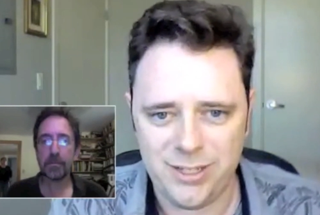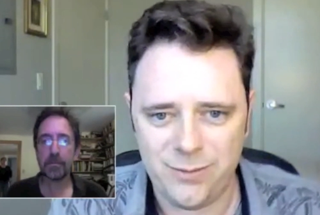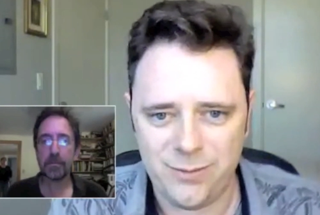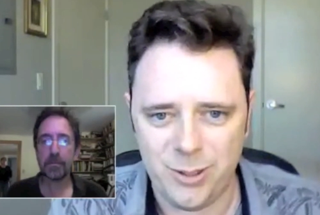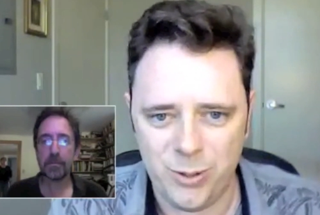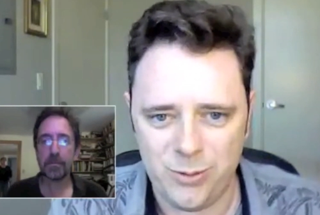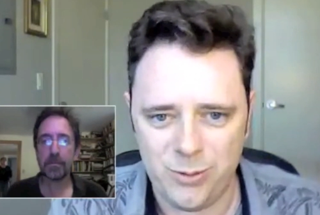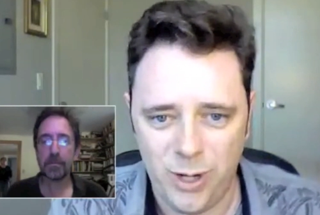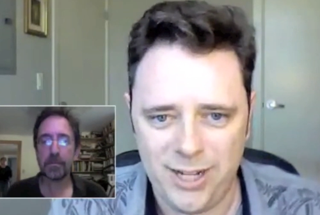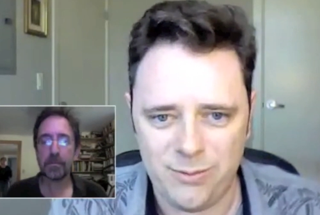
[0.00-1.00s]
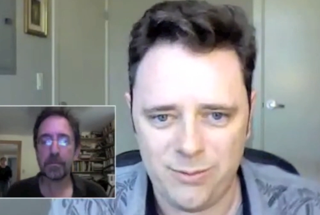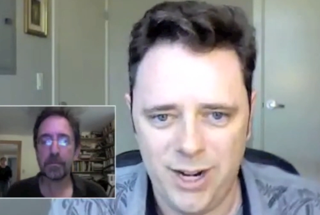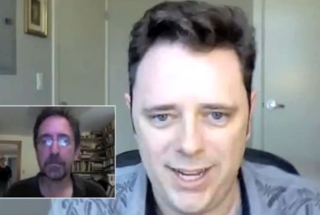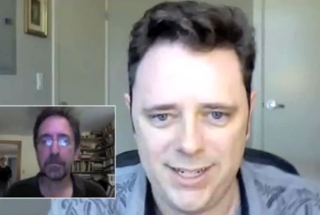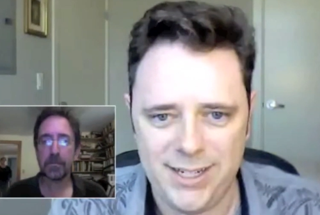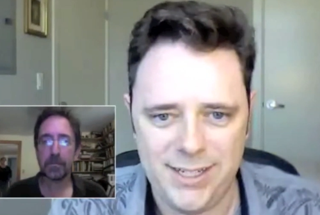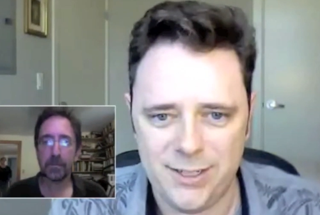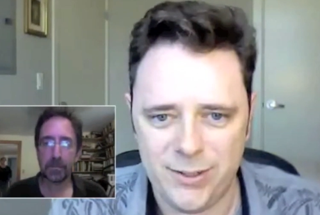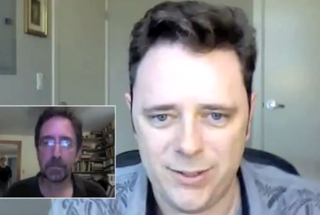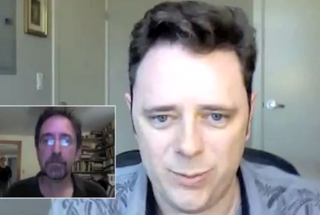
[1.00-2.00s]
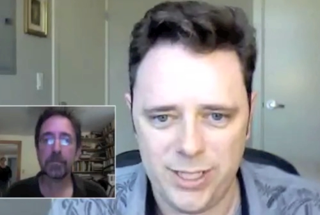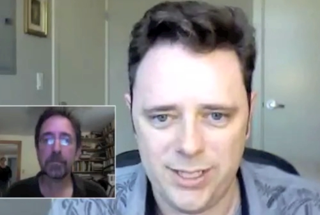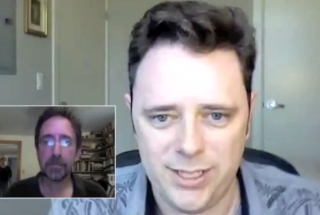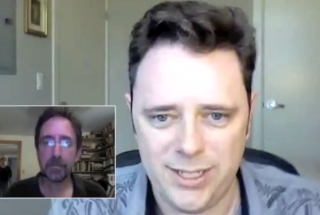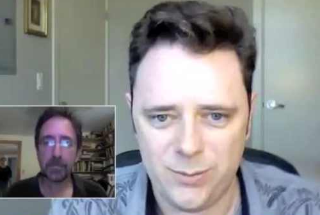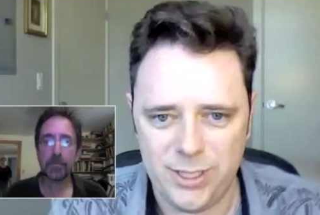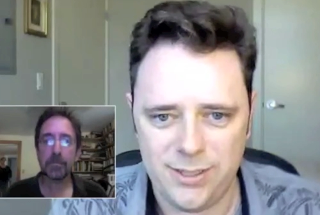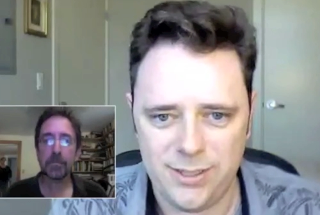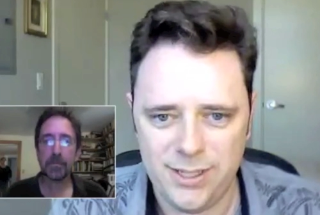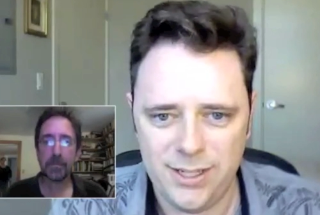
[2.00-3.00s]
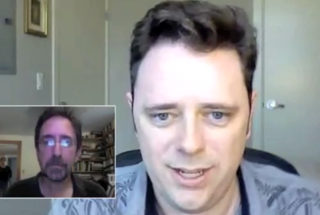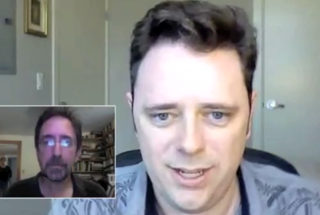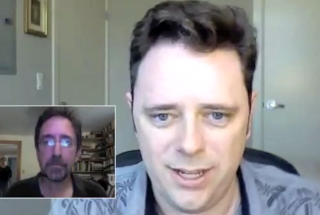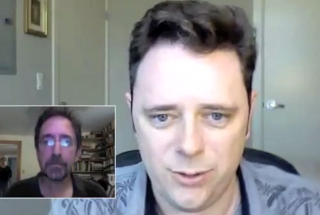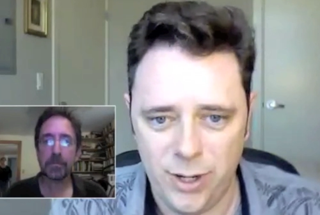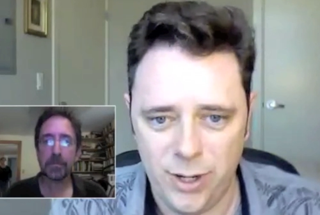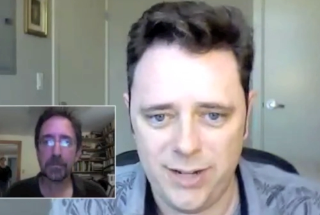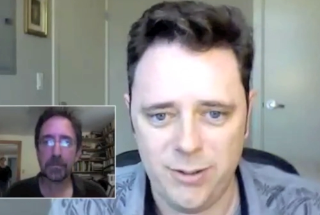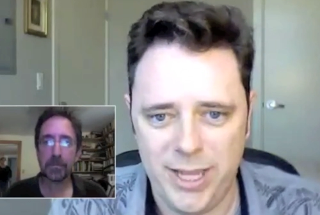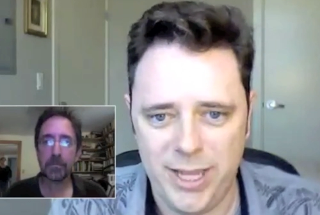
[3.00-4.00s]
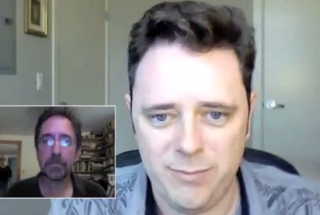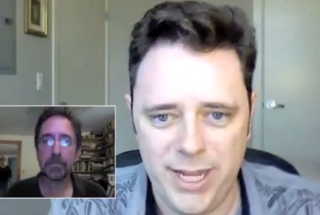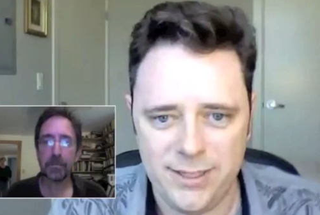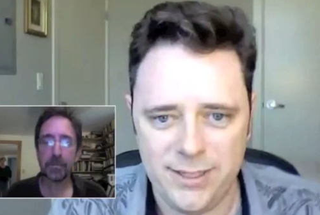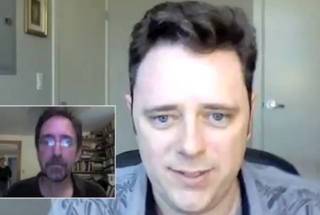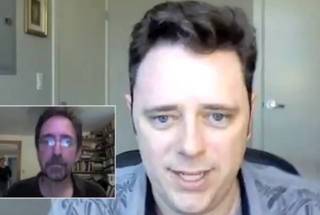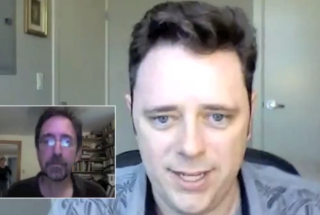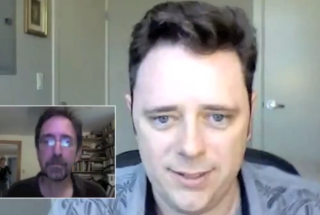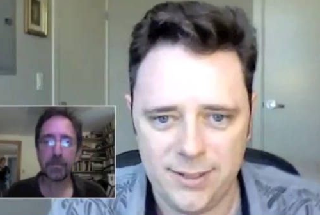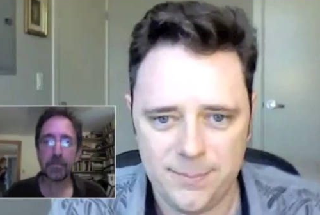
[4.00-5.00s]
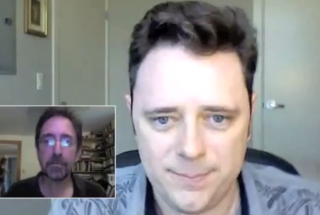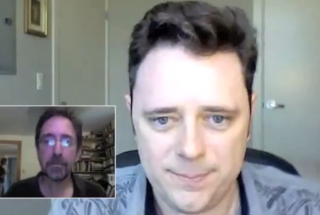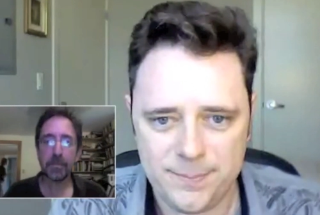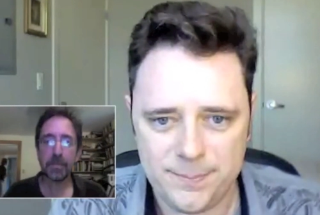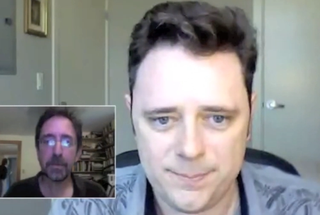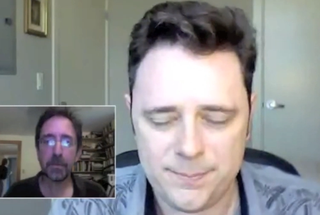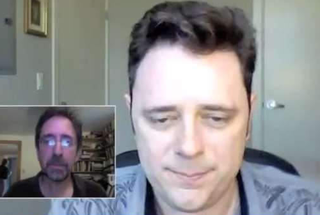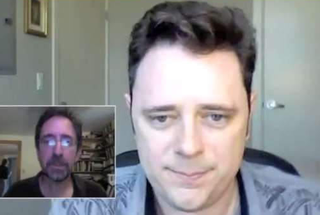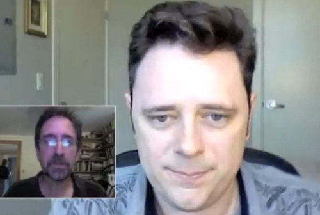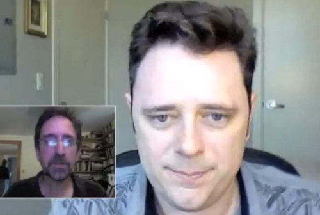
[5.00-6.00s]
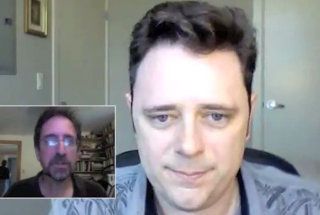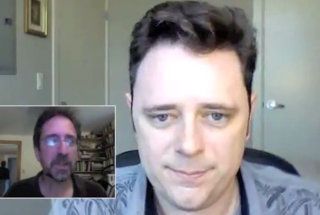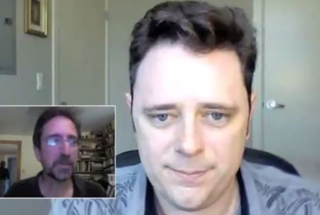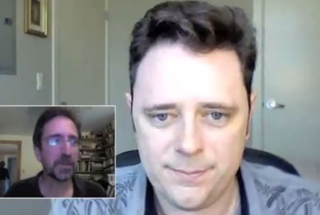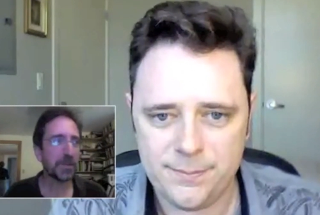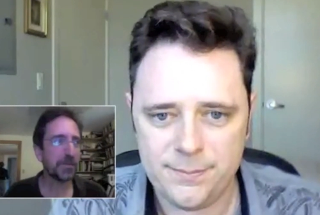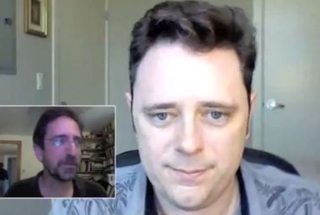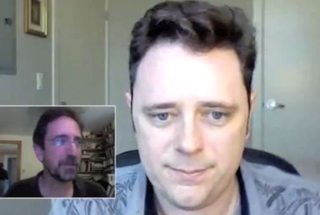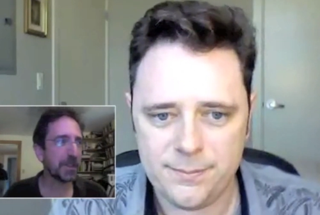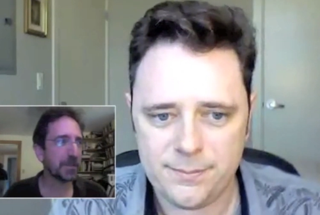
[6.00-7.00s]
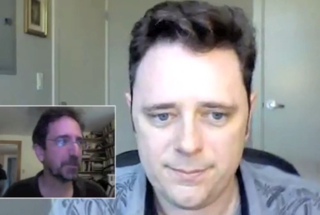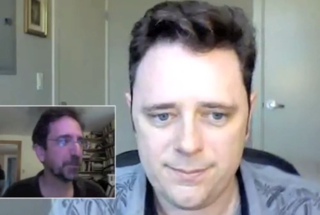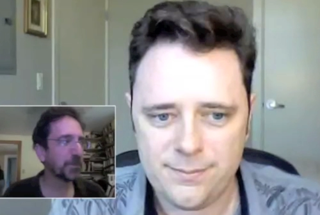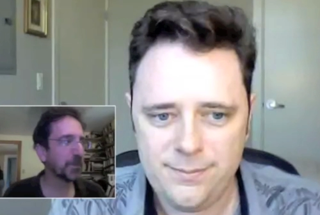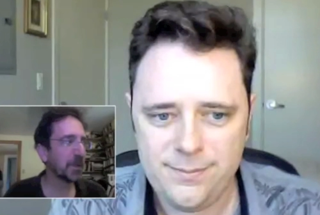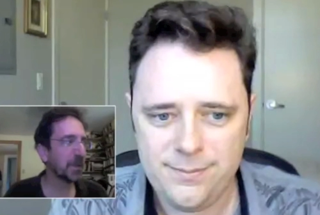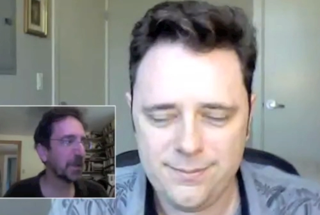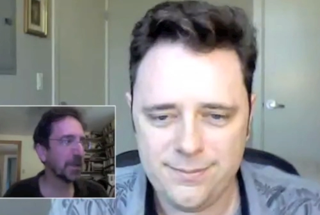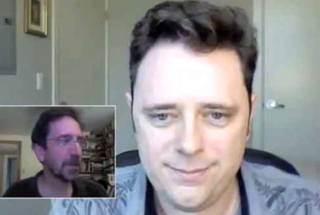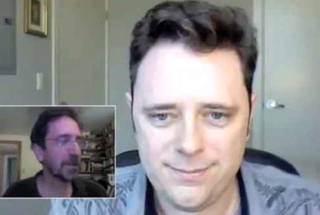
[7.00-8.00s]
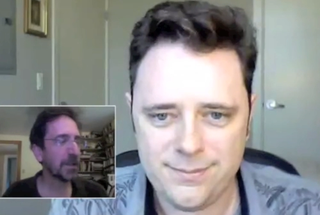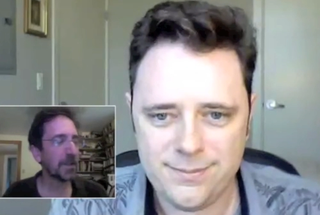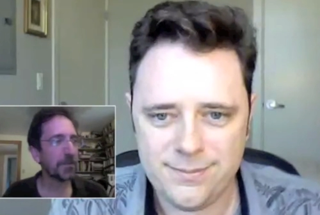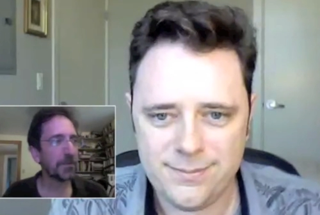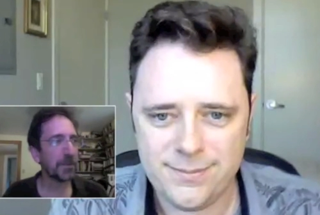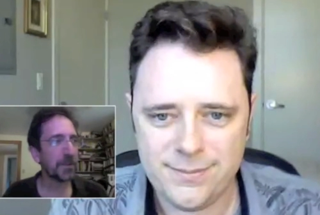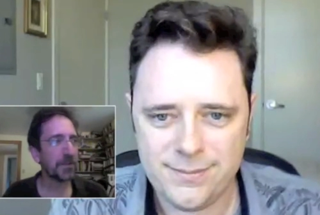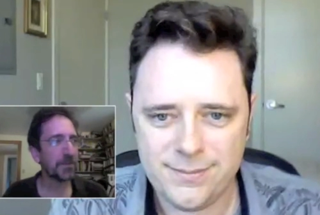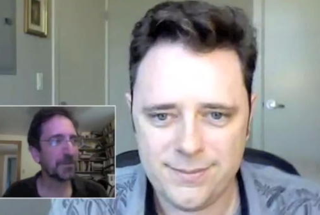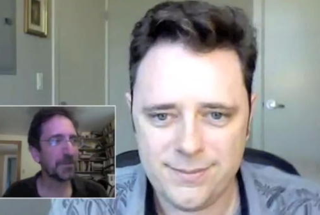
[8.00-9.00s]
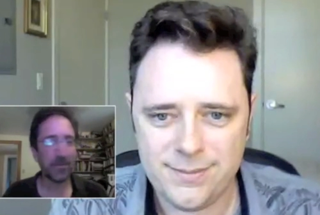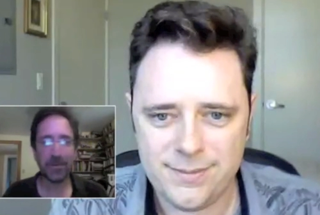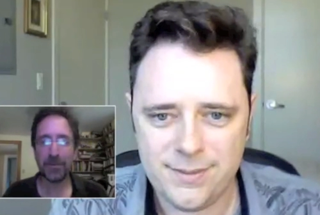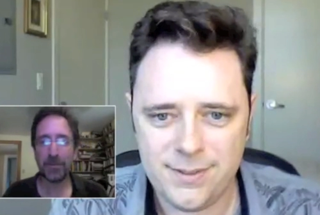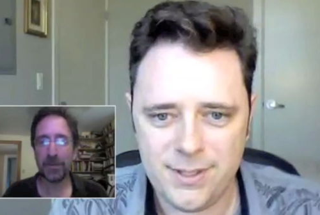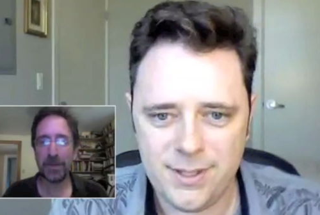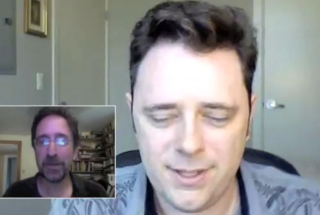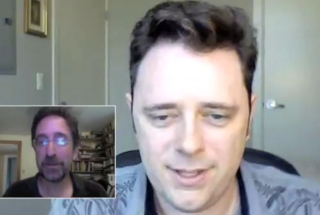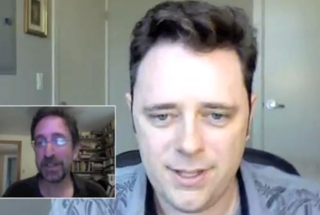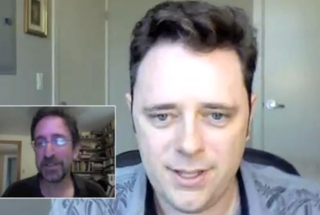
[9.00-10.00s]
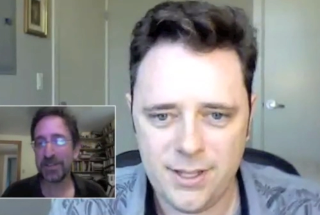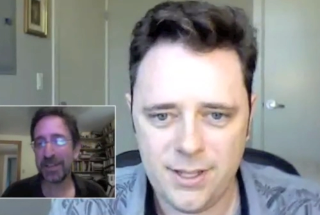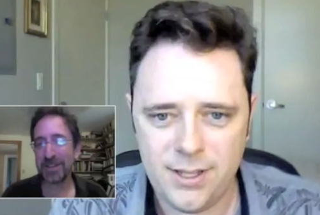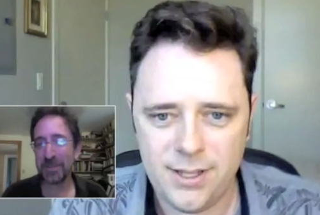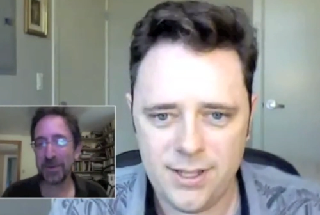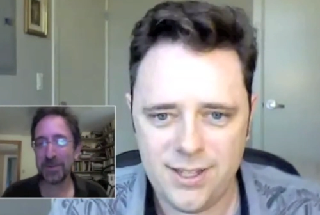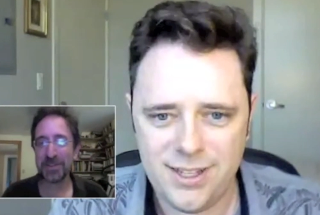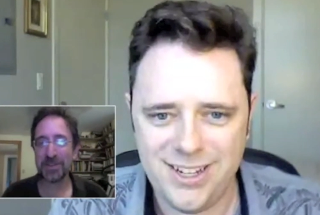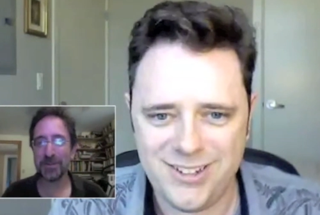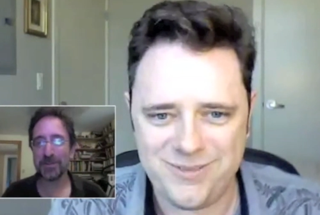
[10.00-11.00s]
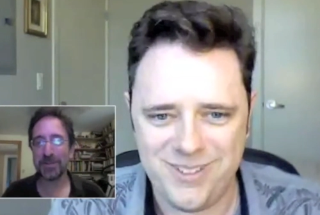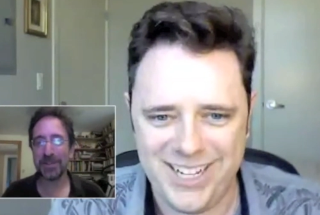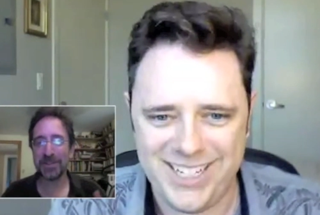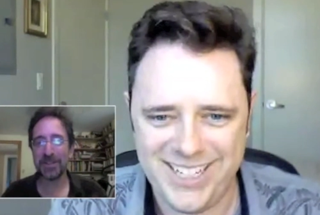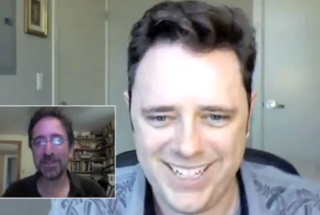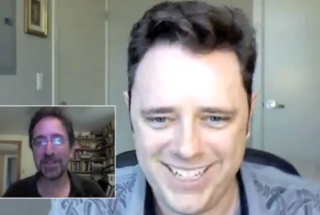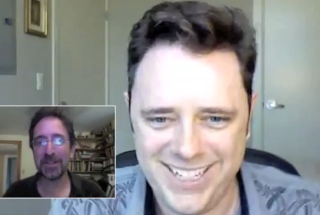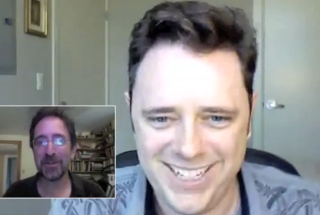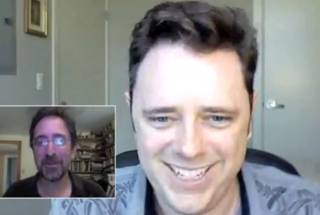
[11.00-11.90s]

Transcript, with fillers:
Speaker 1: in for a pretty wild ride here as we as we uh, drive them out of balance again. Well, another
Speaker 2: example of um, of uh, w- weirdness as opposed to consistent right. or